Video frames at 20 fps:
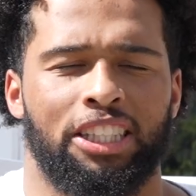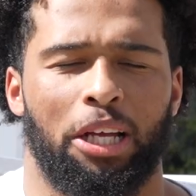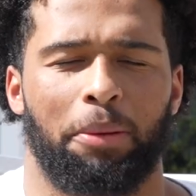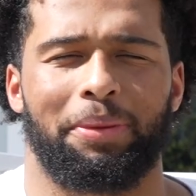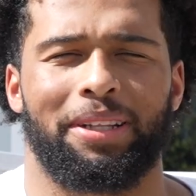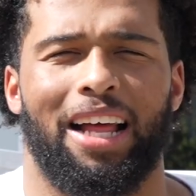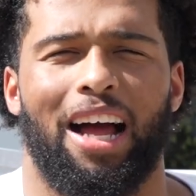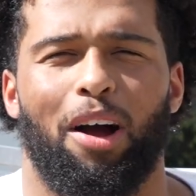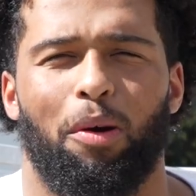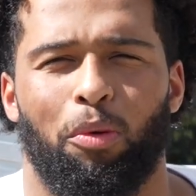
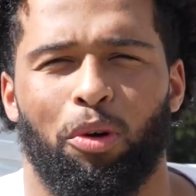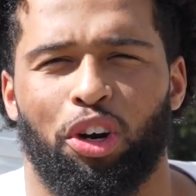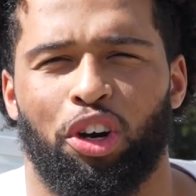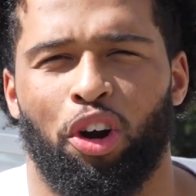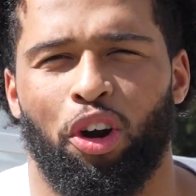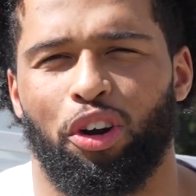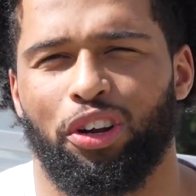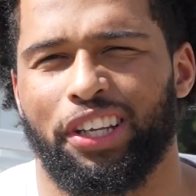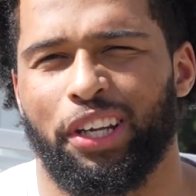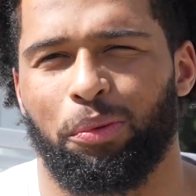Something that we're
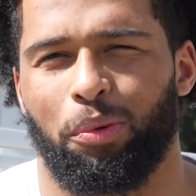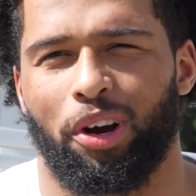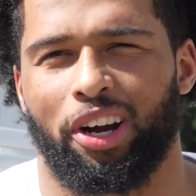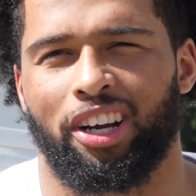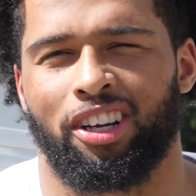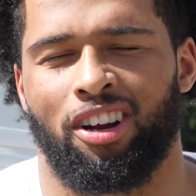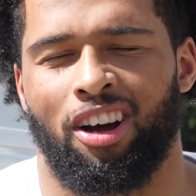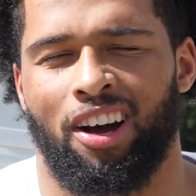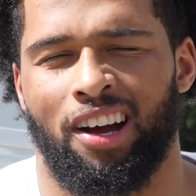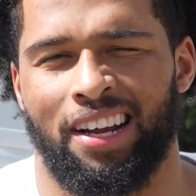currently
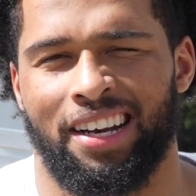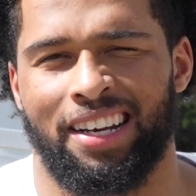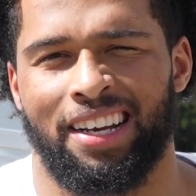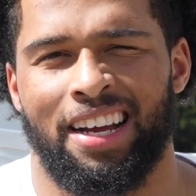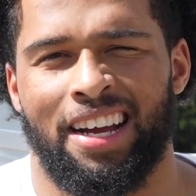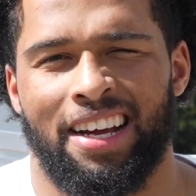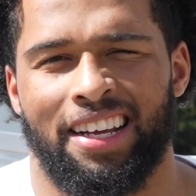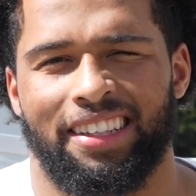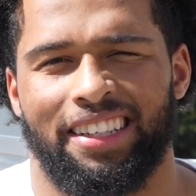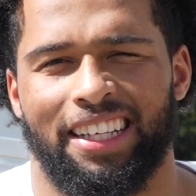working on
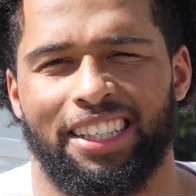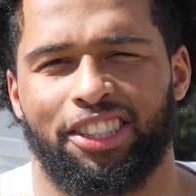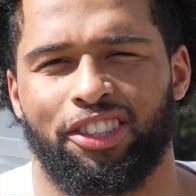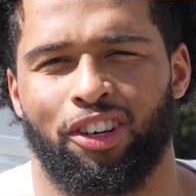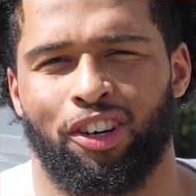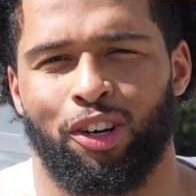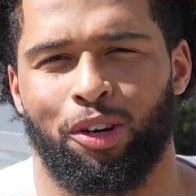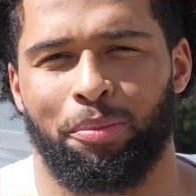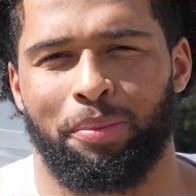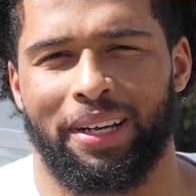this
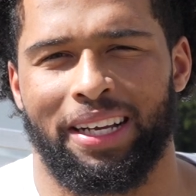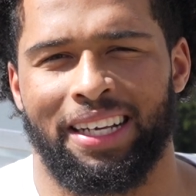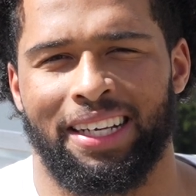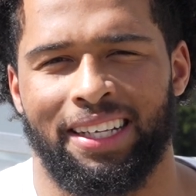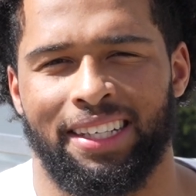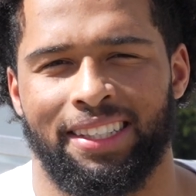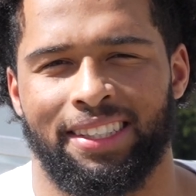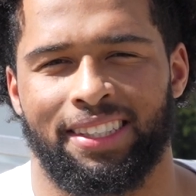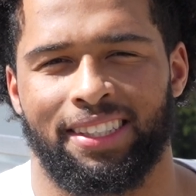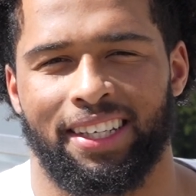term
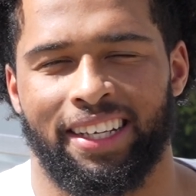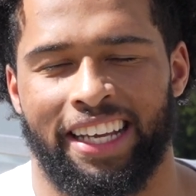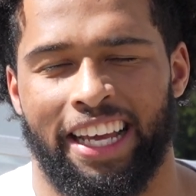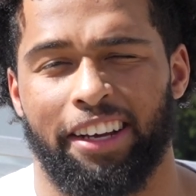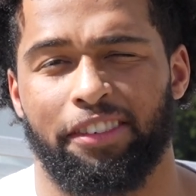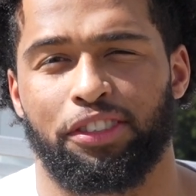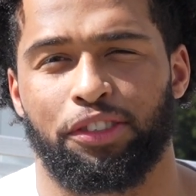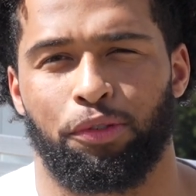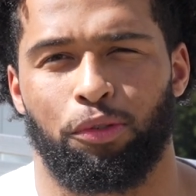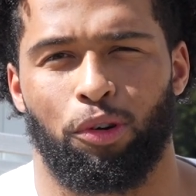is
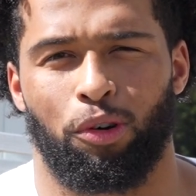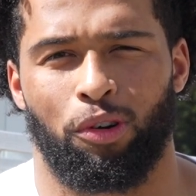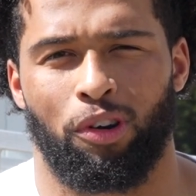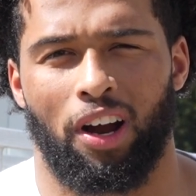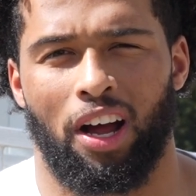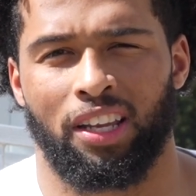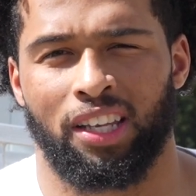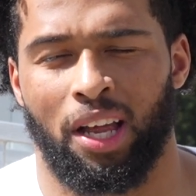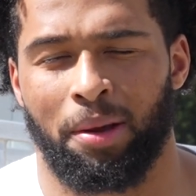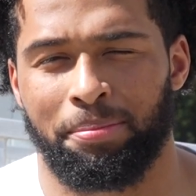gifts for
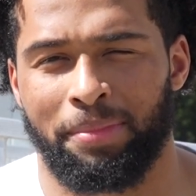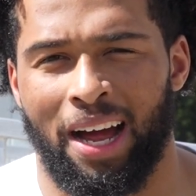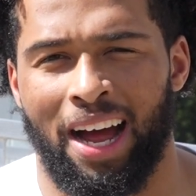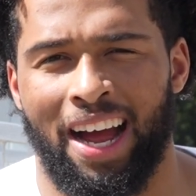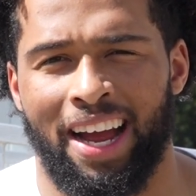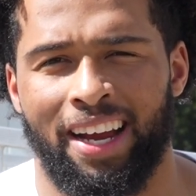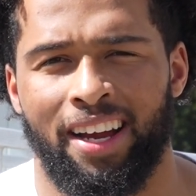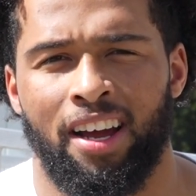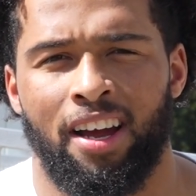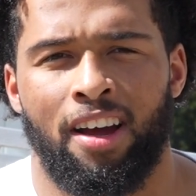
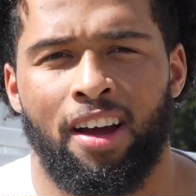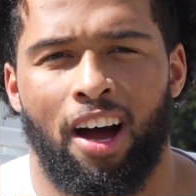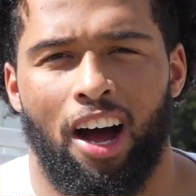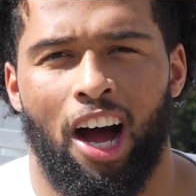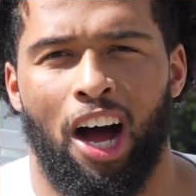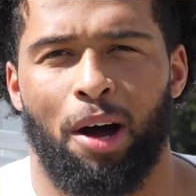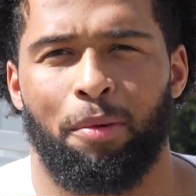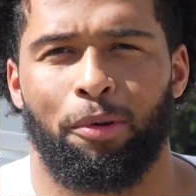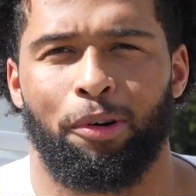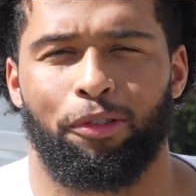alumni
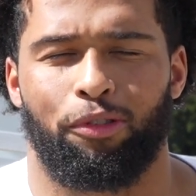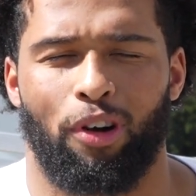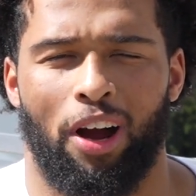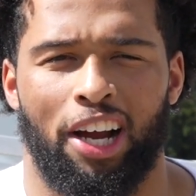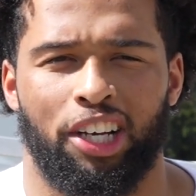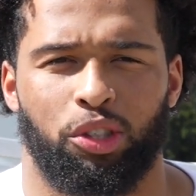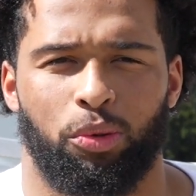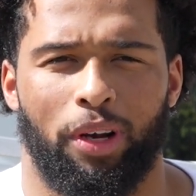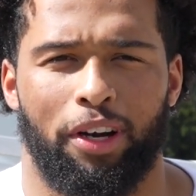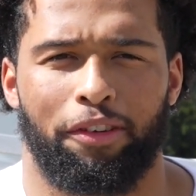who
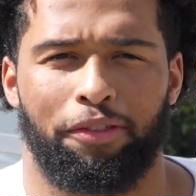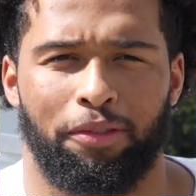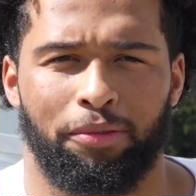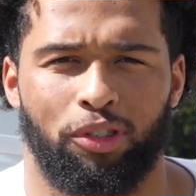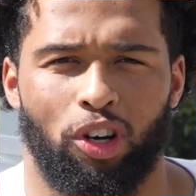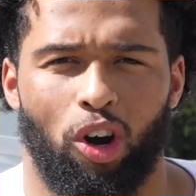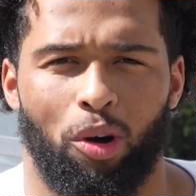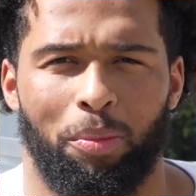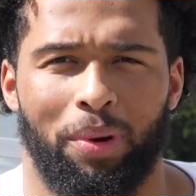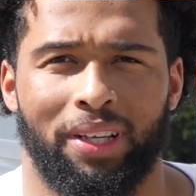graduated from
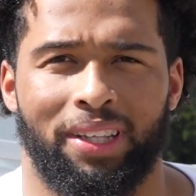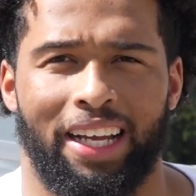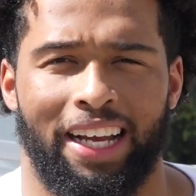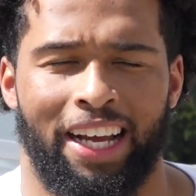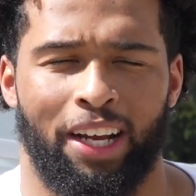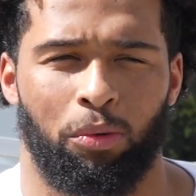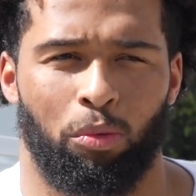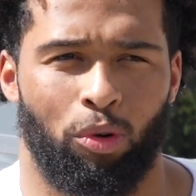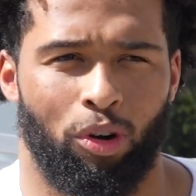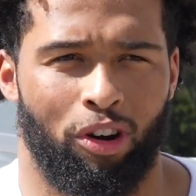Dartmouth
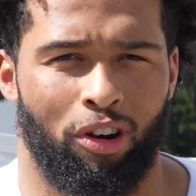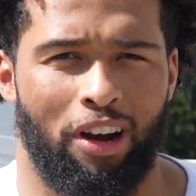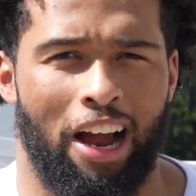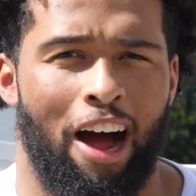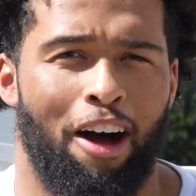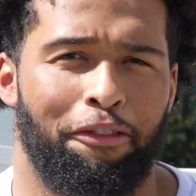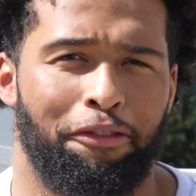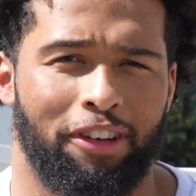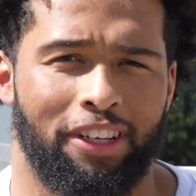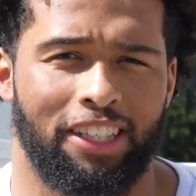and were
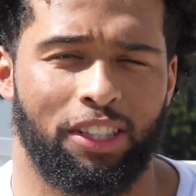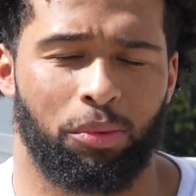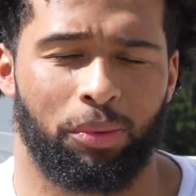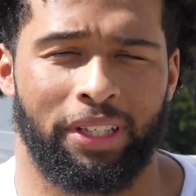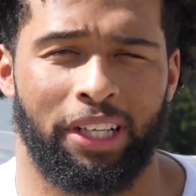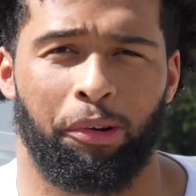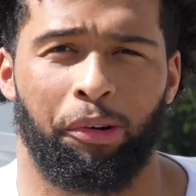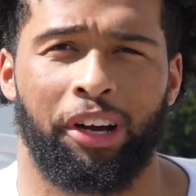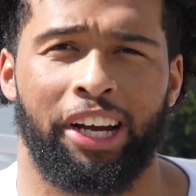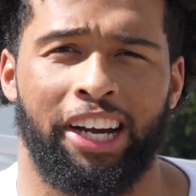alphas
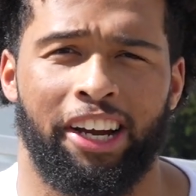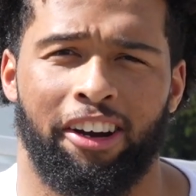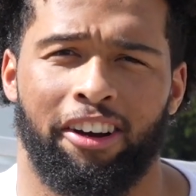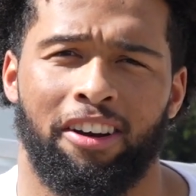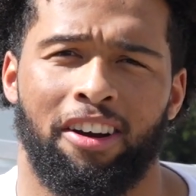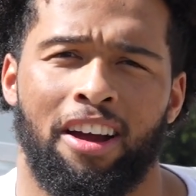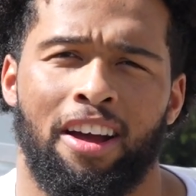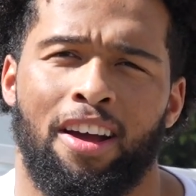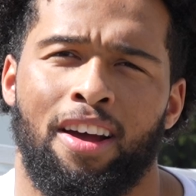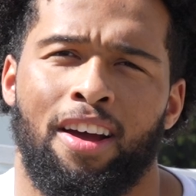when they were
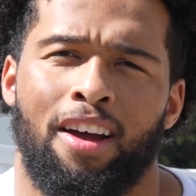here.